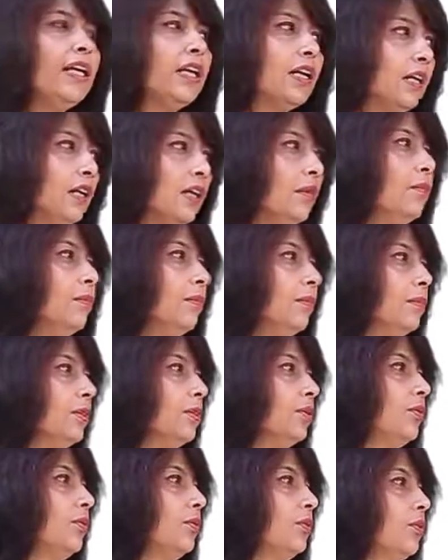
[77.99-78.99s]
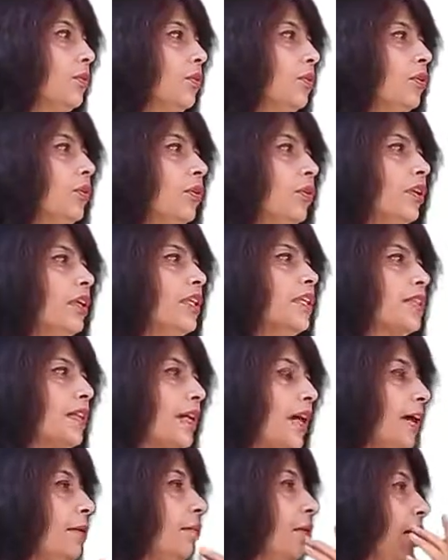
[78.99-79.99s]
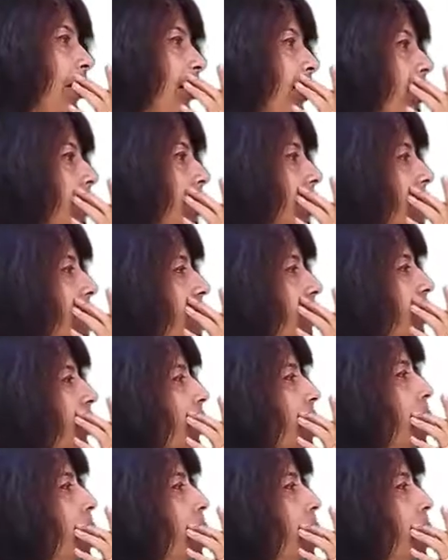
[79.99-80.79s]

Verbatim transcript: term to you know describe ILDs